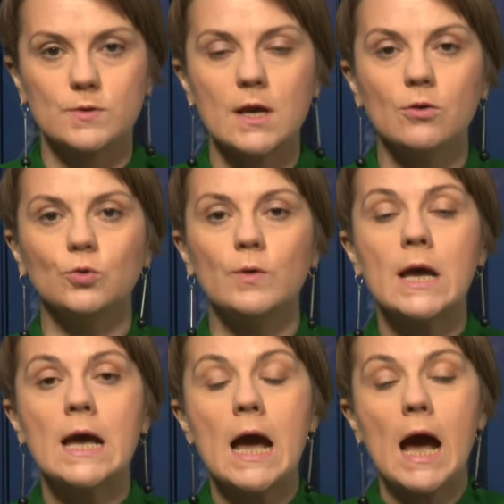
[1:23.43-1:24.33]
I will
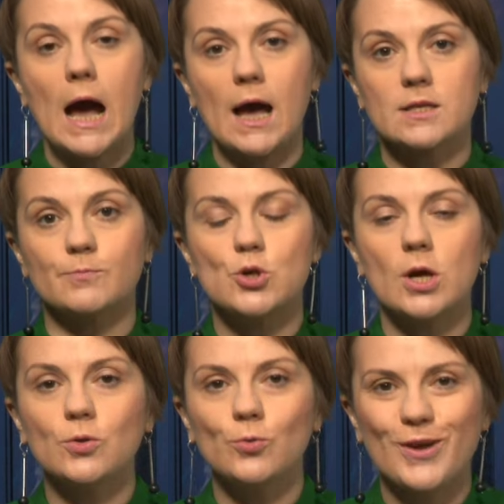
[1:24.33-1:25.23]
be the moderator
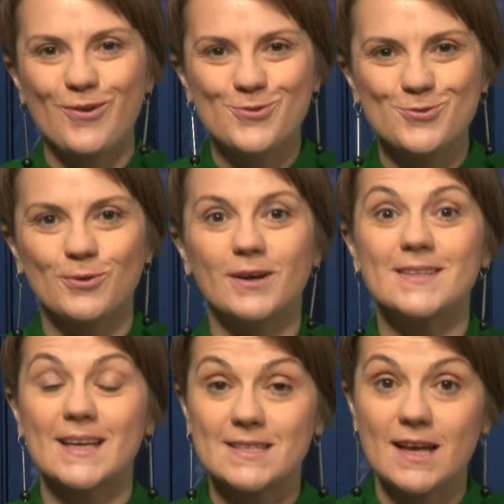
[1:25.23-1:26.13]
of this event.